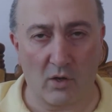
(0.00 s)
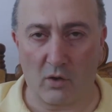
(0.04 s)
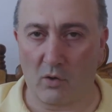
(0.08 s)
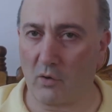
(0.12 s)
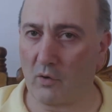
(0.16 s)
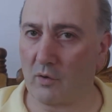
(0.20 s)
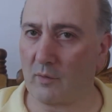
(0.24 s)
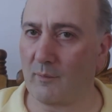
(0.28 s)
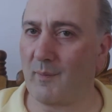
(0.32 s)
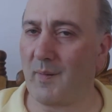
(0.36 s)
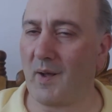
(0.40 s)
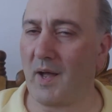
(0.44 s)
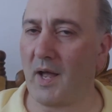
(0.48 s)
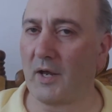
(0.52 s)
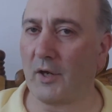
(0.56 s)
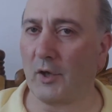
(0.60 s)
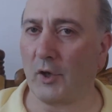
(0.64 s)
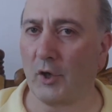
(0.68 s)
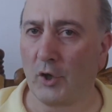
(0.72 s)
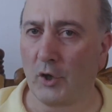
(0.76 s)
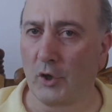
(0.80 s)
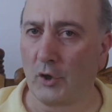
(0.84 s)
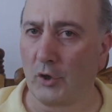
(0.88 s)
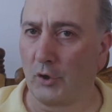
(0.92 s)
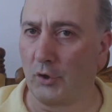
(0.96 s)
or by
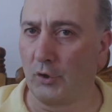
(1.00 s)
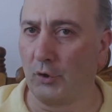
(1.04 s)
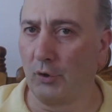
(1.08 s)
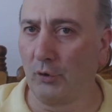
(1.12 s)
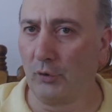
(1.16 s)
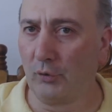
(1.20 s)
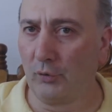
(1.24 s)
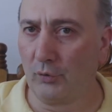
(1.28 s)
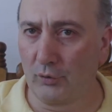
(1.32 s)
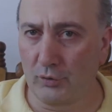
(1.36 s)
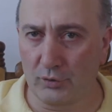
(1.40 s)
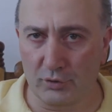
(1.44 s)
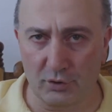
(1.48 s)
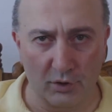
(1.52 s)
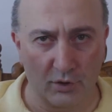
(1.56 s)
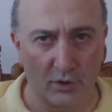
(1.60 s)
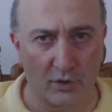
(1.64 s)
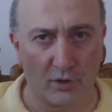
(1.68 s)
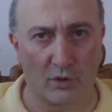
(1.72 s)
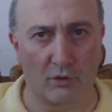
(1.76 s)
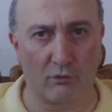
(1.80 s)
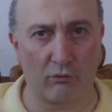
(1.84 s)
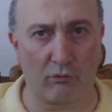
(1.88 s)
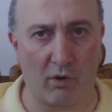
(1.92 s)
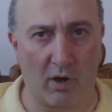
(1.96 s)
huge,
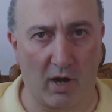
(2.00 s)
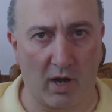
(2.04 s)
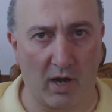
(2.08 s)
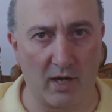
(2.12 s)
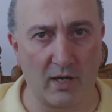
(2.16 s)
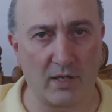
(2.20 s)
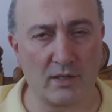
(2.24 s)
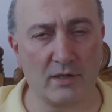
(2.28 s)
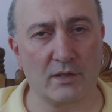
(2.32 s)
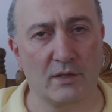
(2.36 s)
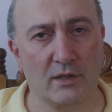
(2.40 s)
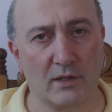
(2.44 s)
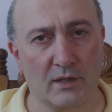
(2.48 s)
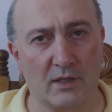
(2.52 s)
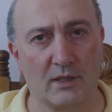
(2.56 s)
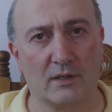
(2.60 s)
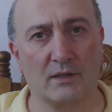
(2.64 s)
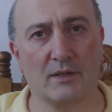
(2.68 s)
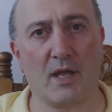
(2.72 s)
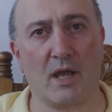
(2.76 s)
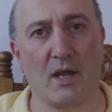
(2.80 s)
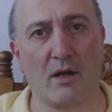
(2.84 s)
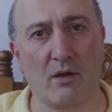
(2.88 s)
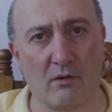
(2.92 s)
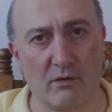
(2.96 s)
great
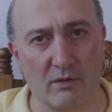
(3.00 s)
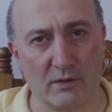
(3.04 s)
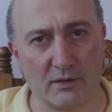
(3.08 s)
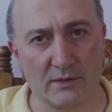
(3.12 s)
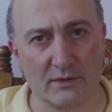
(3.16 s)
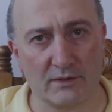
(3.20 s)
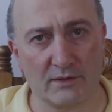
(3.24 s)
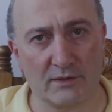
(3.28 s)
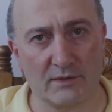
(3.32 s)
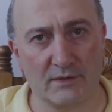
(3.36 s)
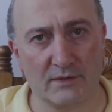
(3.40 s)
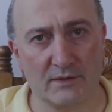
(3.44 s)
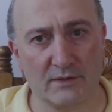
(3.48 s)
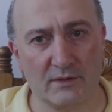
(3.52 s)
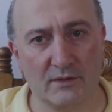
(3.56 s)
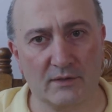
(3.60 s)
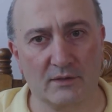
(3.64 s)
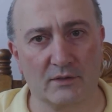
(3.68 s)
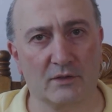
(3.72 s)
terrorists.